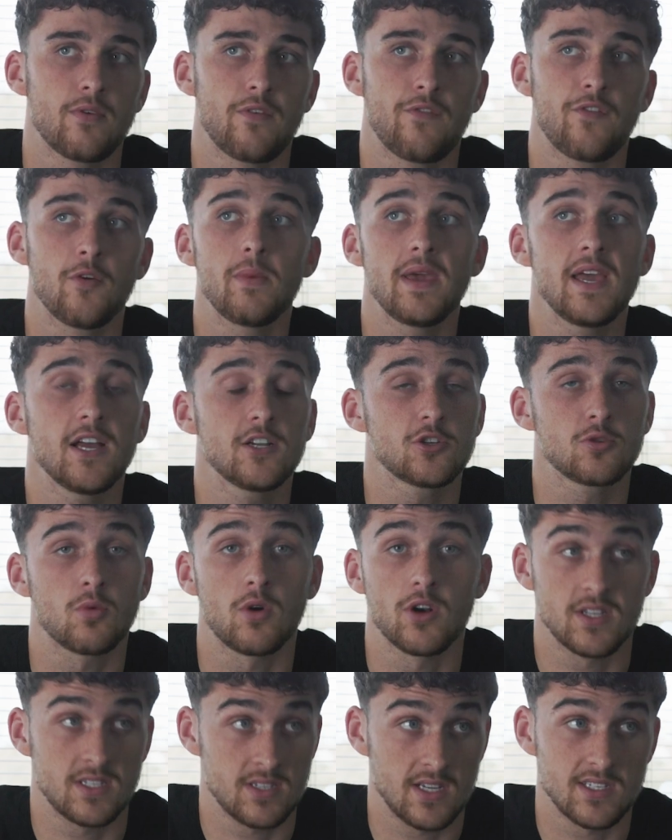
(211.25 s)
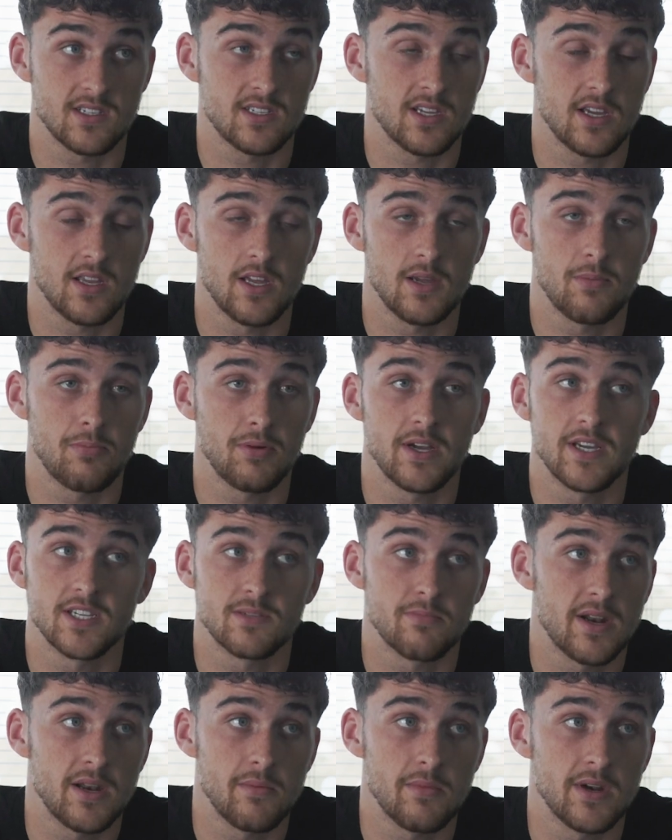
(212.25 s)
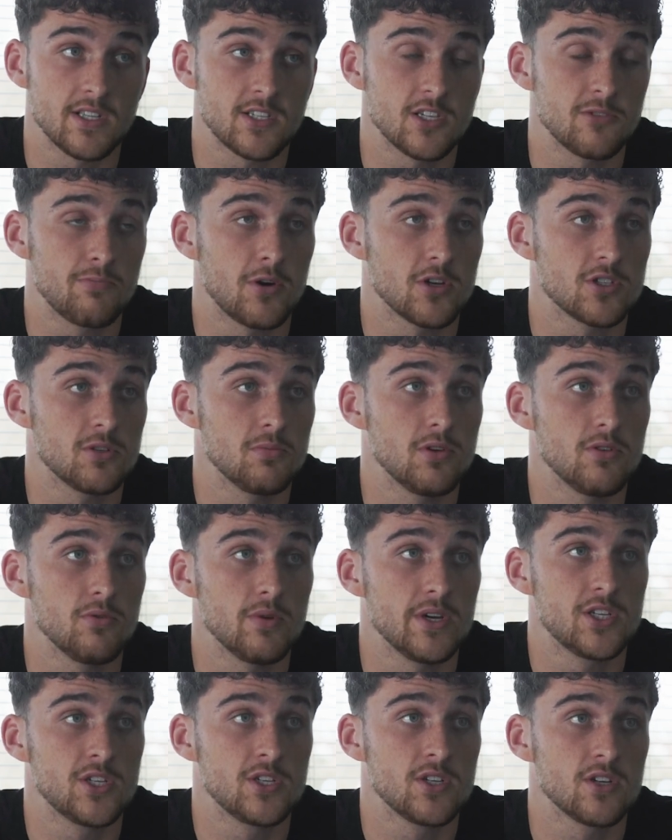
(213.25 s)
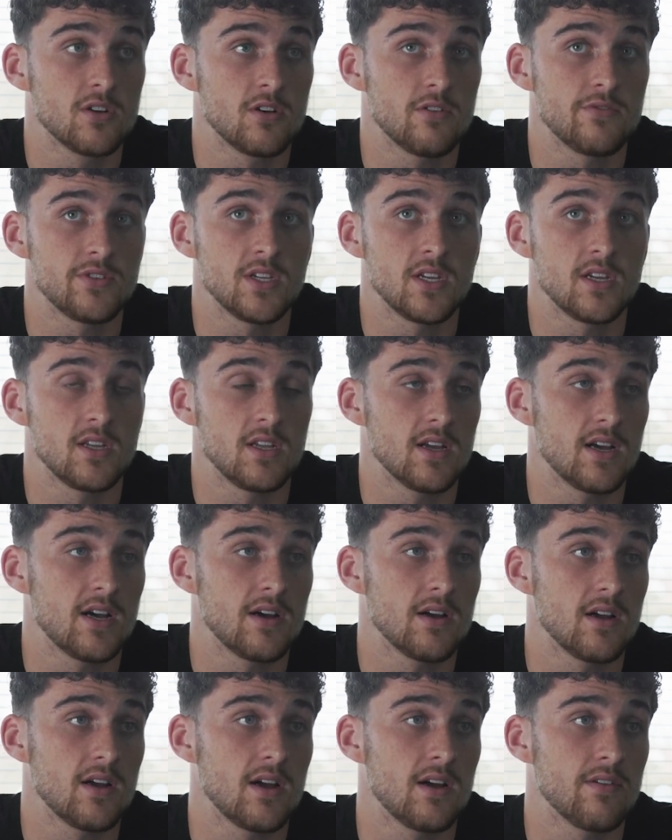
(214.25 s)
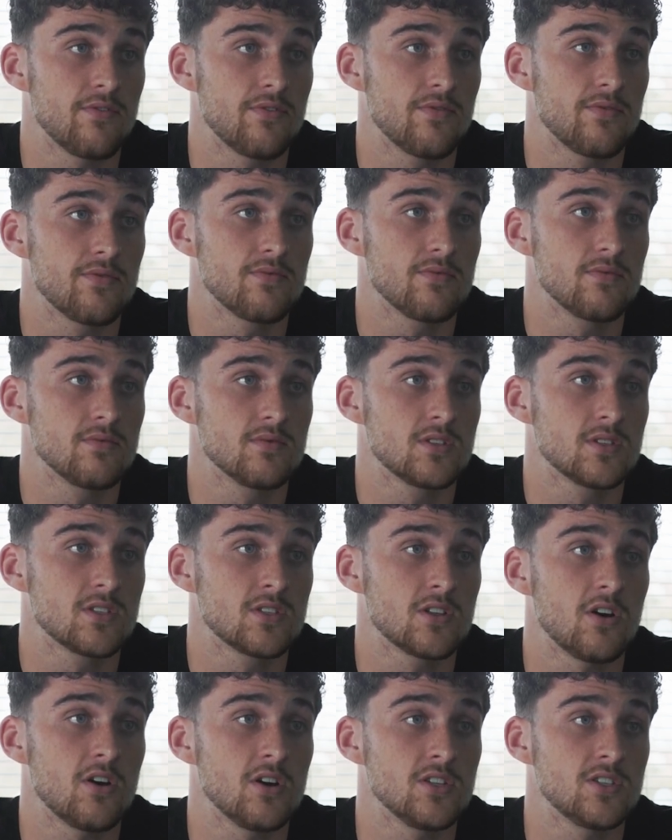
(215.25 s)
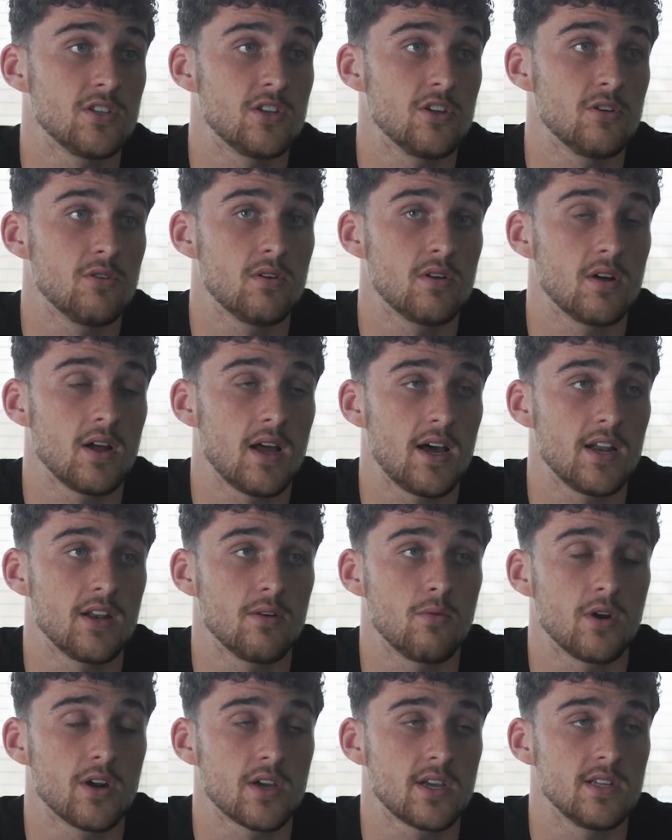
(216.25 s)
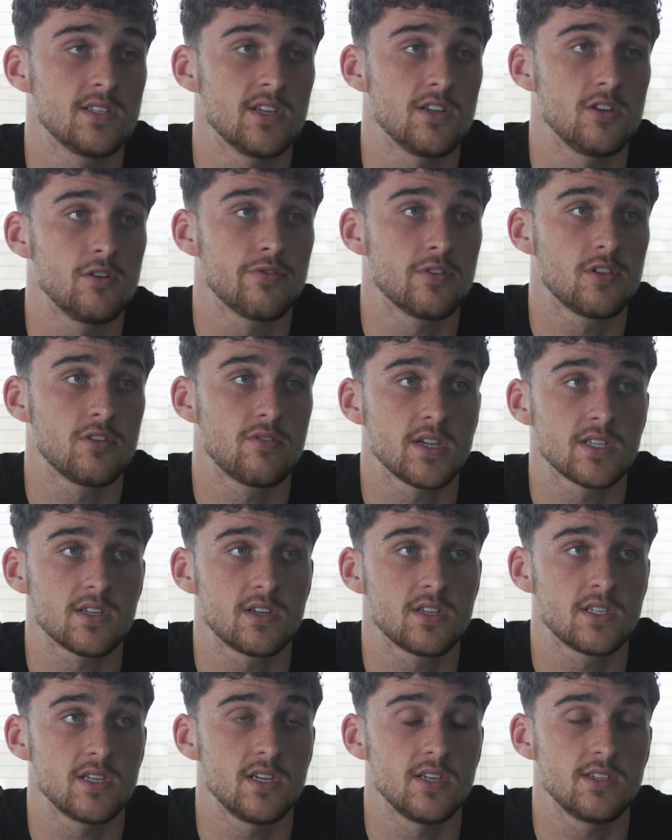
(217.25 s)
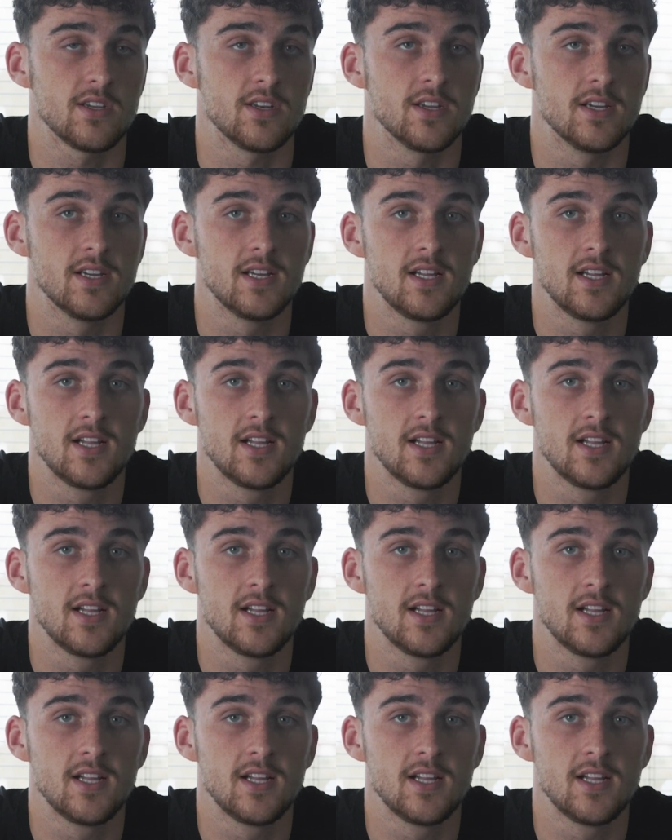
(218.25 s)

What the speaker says: For me, I just wanted to, as I say, play as many minutes as possible, which obviously I've started to do, and I want to continue for the rest of the season.